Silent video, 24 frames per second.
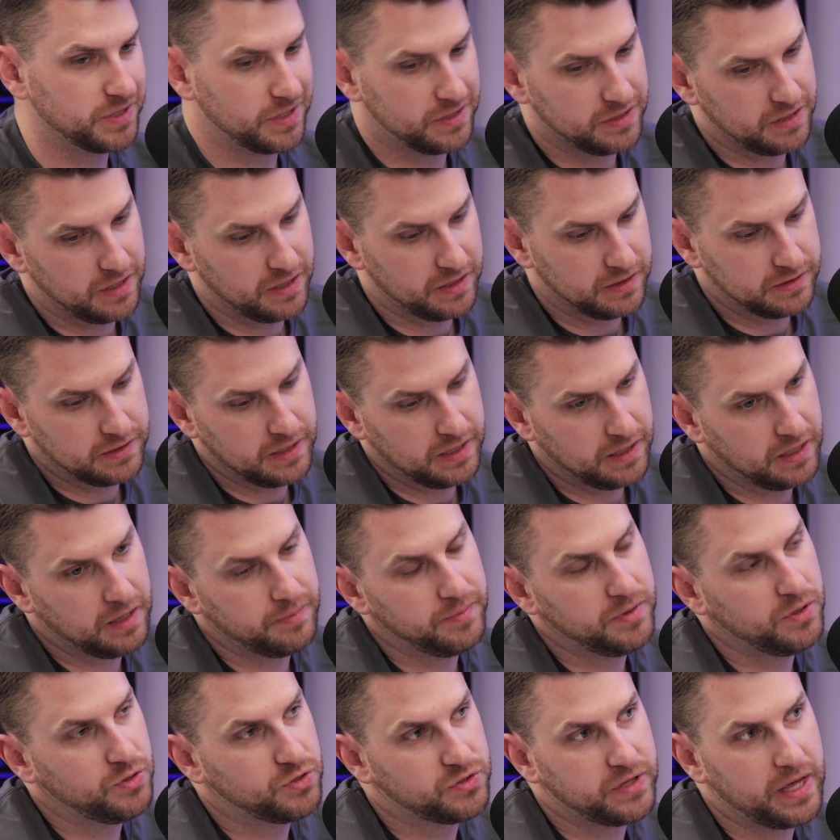Like they can
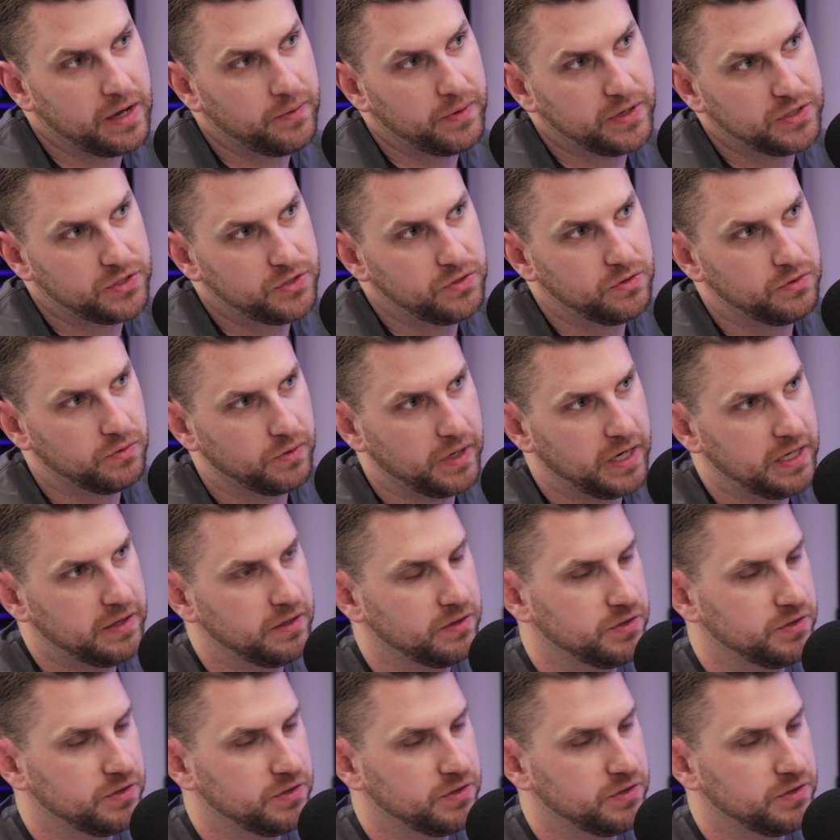be used that way too, right?